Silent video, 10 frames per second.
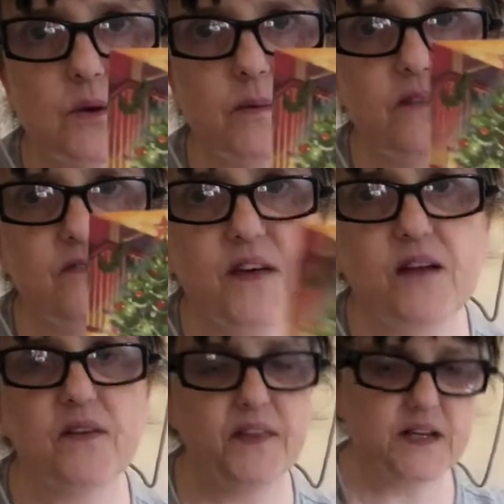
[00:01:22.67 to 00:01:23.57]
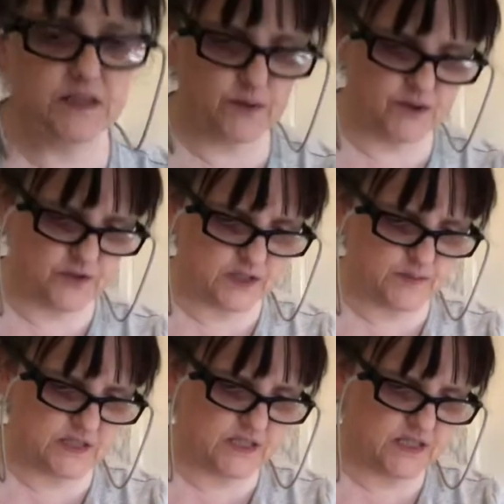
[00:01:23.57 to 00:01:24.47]
One of my favorite things about
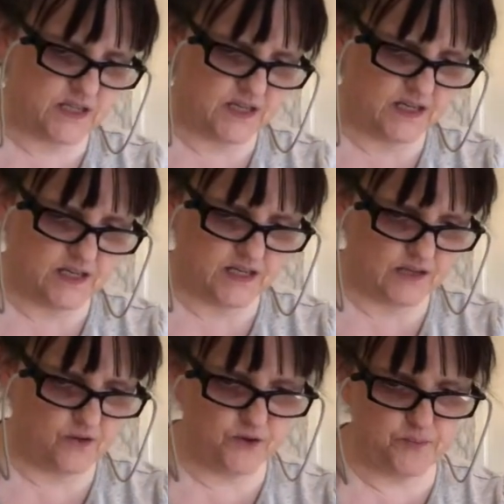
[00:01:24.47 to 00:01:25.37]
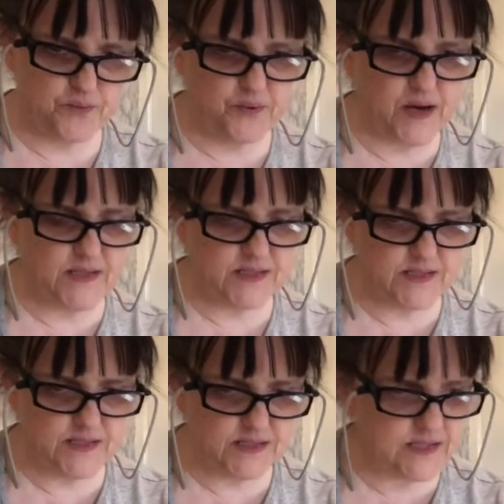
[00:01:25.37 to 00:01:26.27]
Christmas and all the
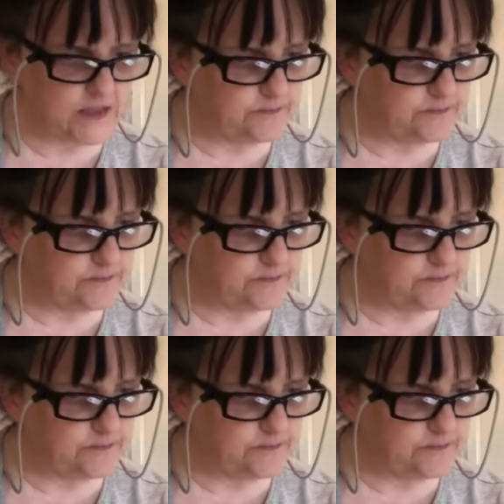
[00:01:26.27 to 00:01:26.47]
presents.